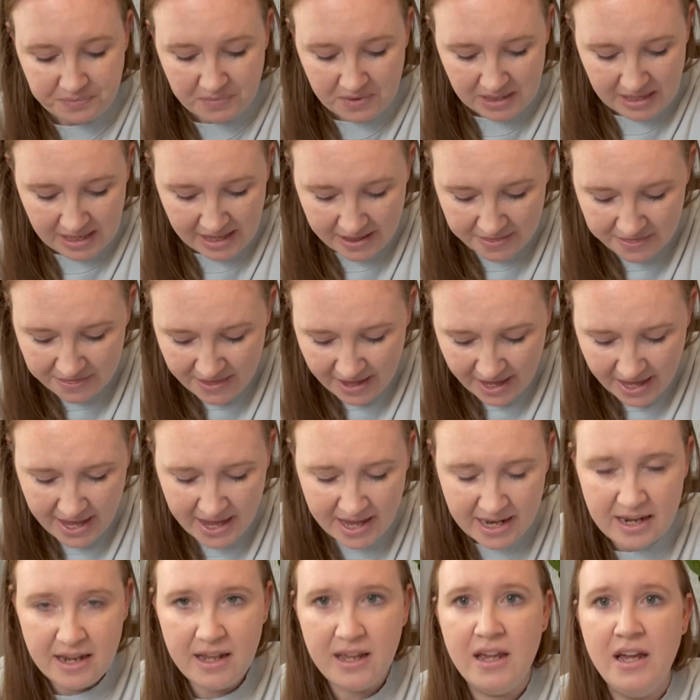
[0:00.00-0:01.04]
And
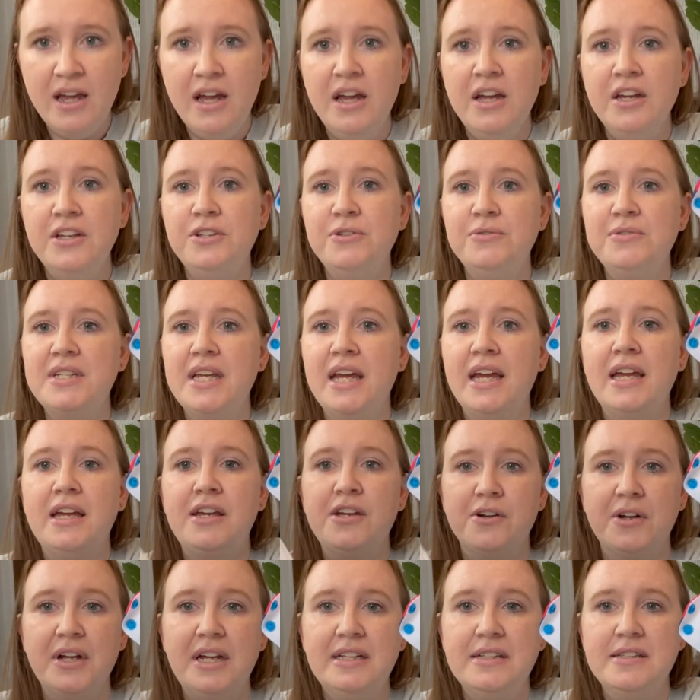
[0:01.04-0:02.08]
then you take
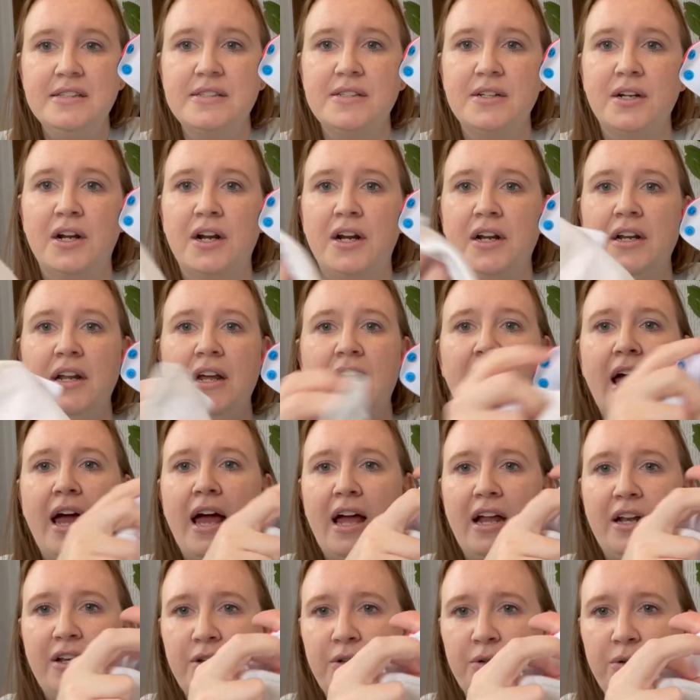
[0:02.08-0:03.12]
your insert
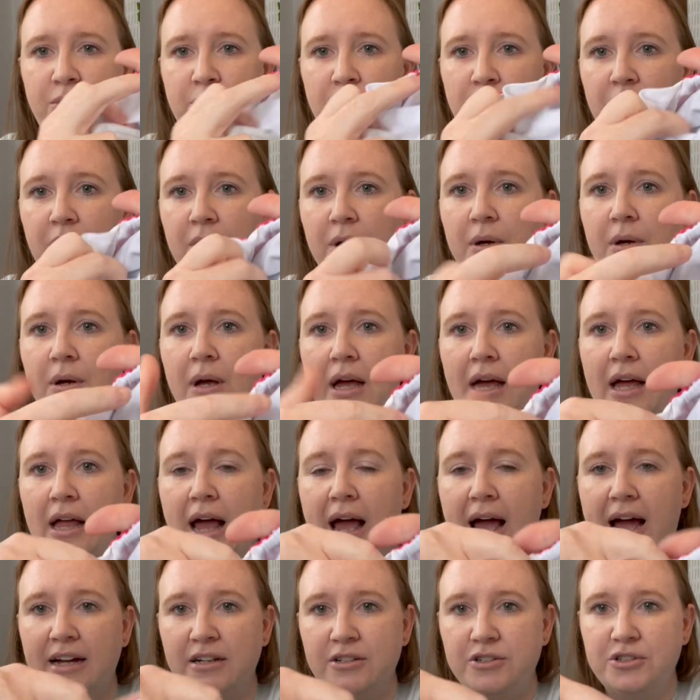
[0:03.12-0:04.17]
and you
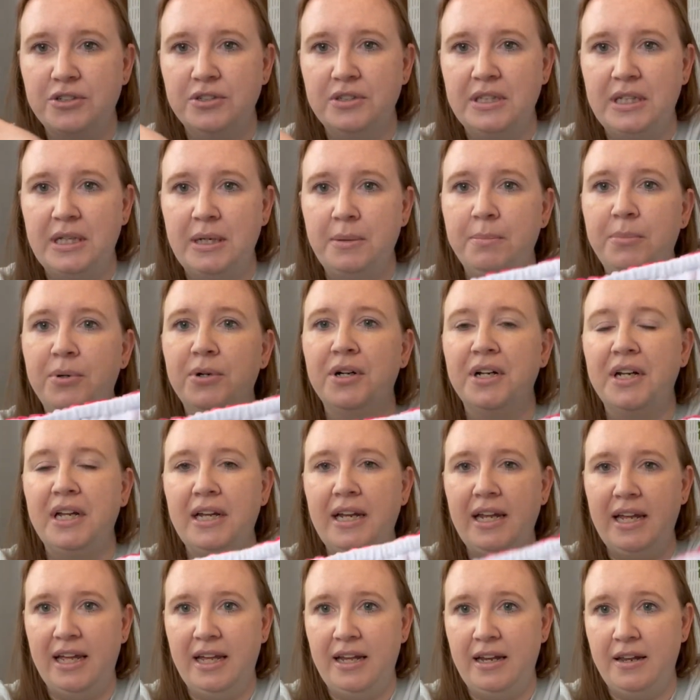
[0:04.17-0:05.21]
actually put it
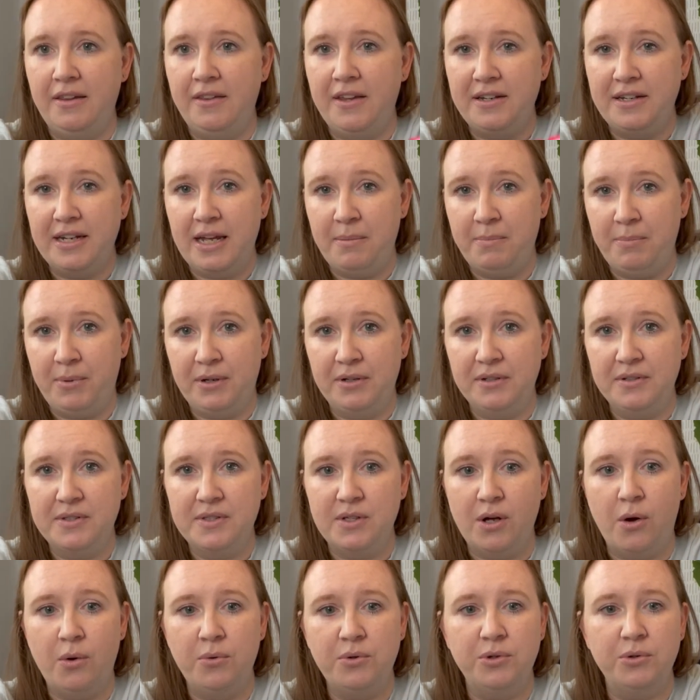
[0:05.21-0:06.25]
in the diaper.
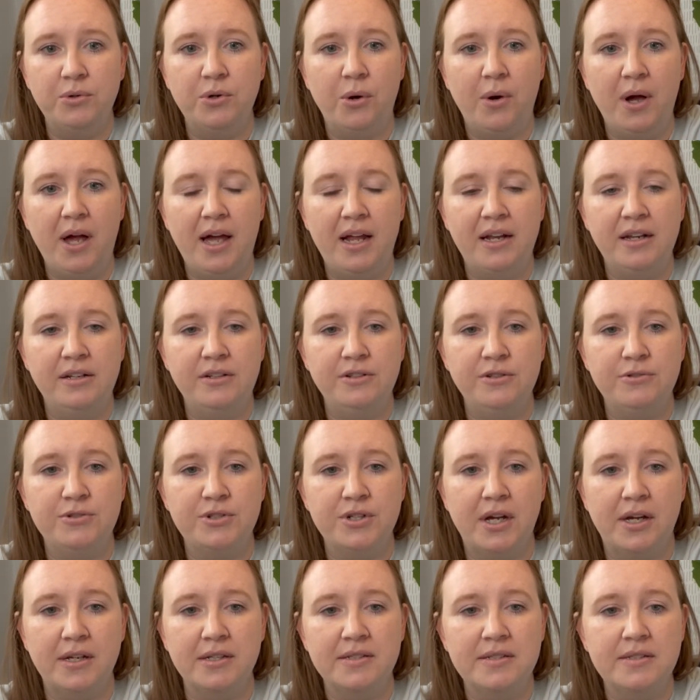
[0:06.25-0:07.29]
So you go ahead and you
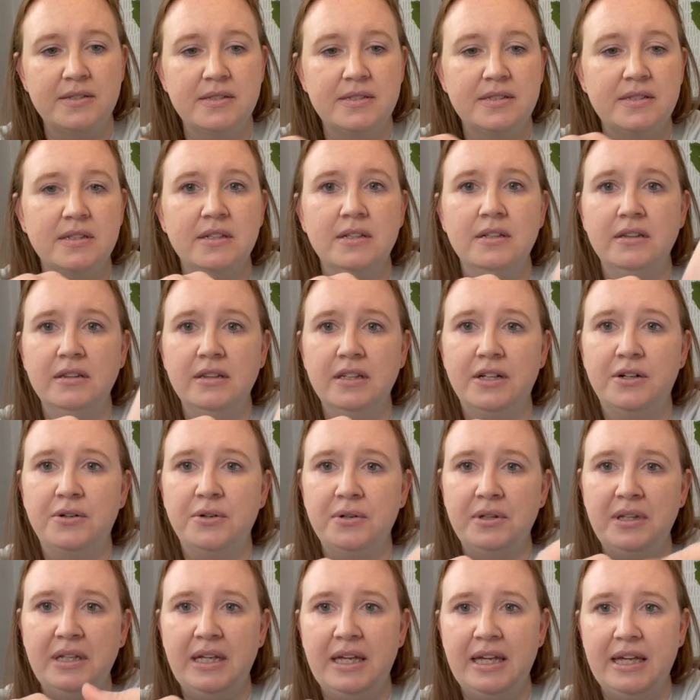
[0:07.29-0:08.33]
just
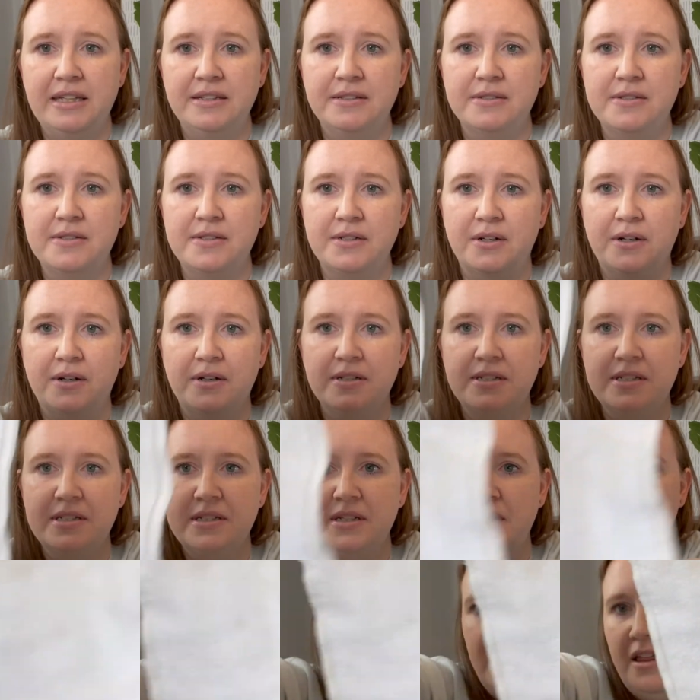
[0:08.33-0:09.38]
literally insert
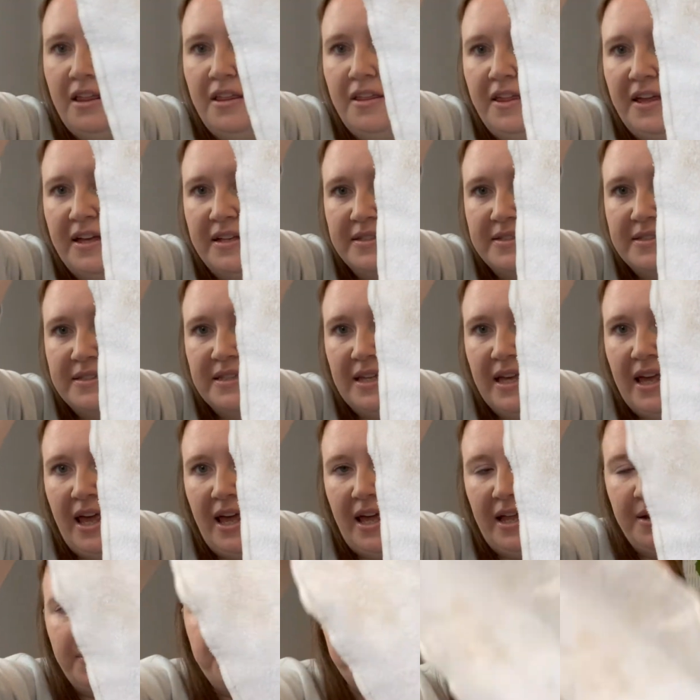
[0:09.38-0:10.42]
this
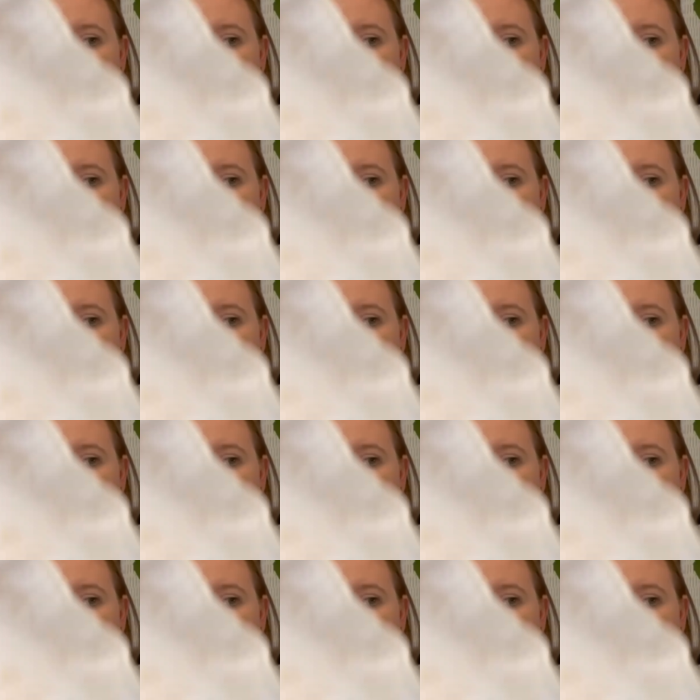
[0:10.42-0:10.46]
in.